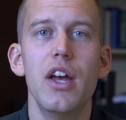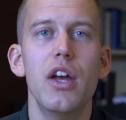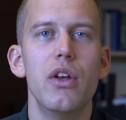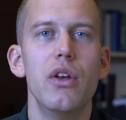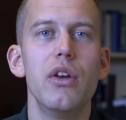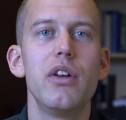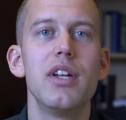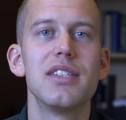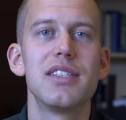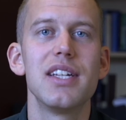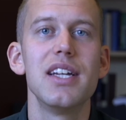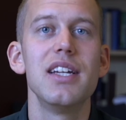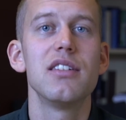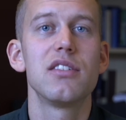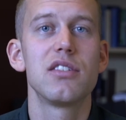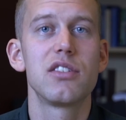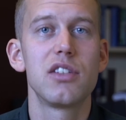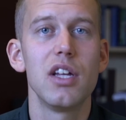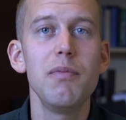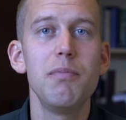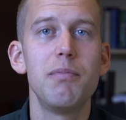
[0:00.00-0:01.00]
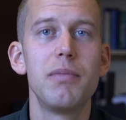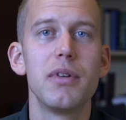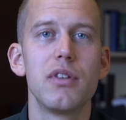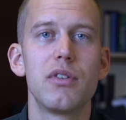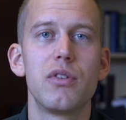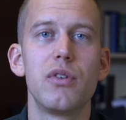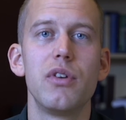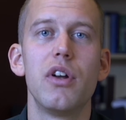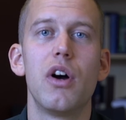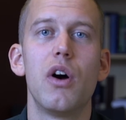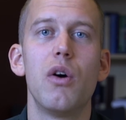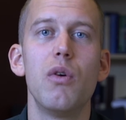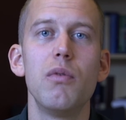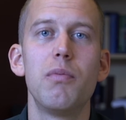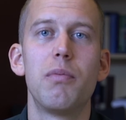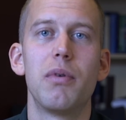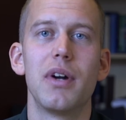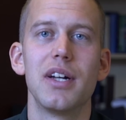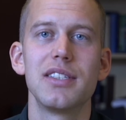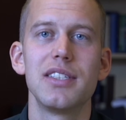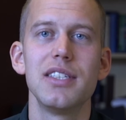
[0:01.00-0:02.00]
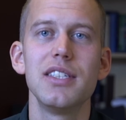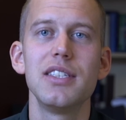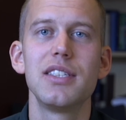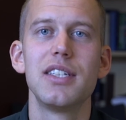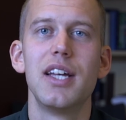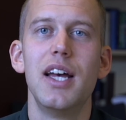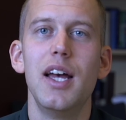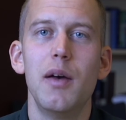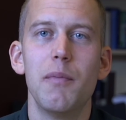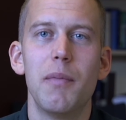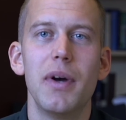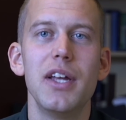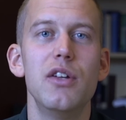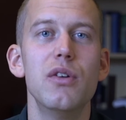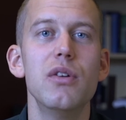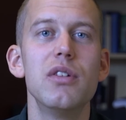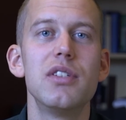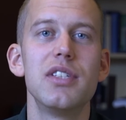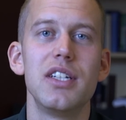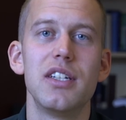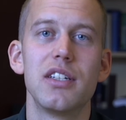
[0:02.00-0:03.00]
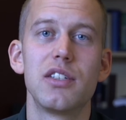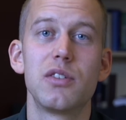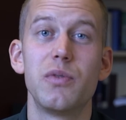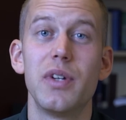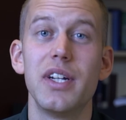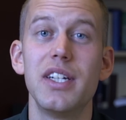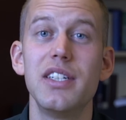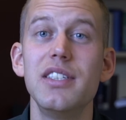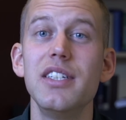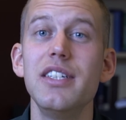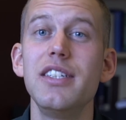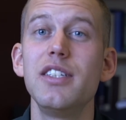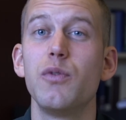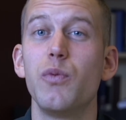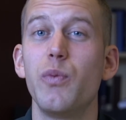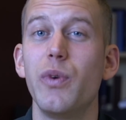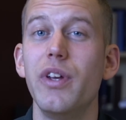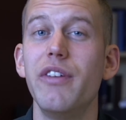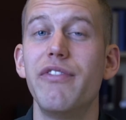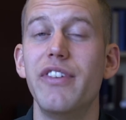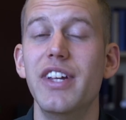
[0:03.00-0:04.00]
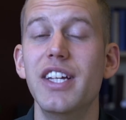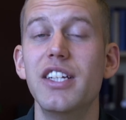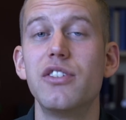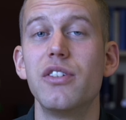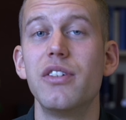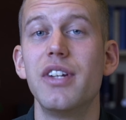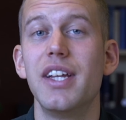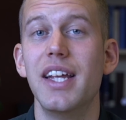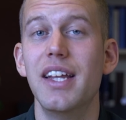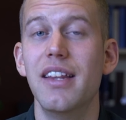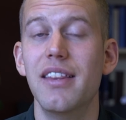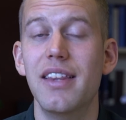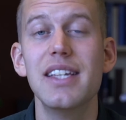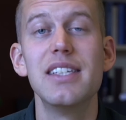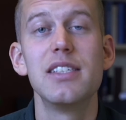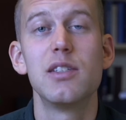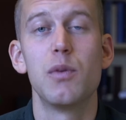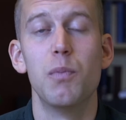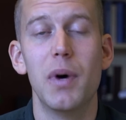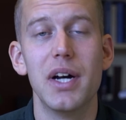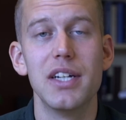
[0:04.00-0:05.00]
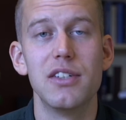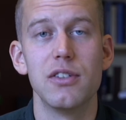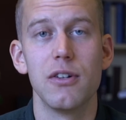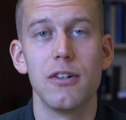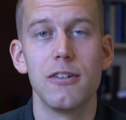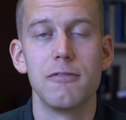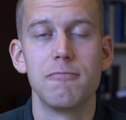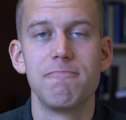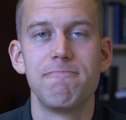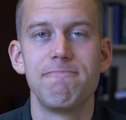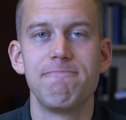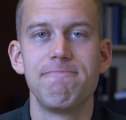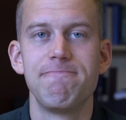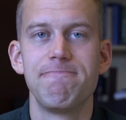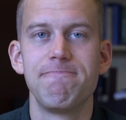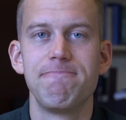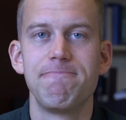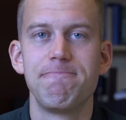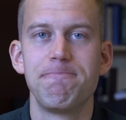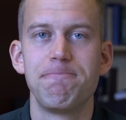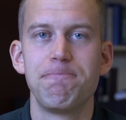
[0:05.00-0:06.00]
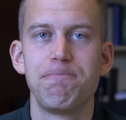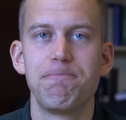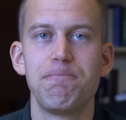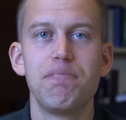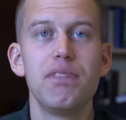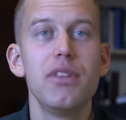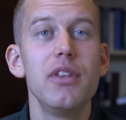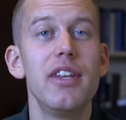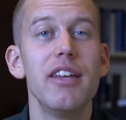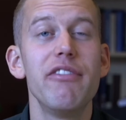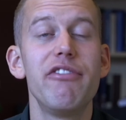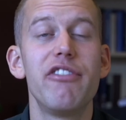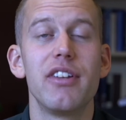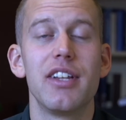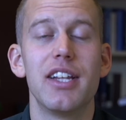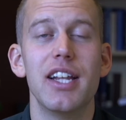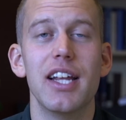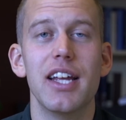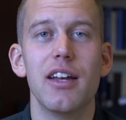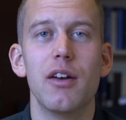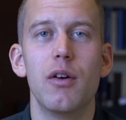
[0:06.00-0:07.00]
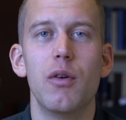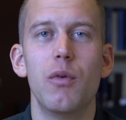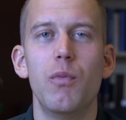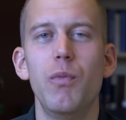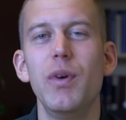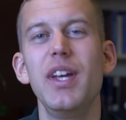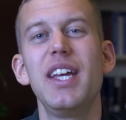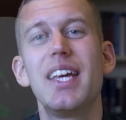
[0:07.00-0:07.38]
You can say stop to the whole process by using the strategies we featured in this module. Put differently, we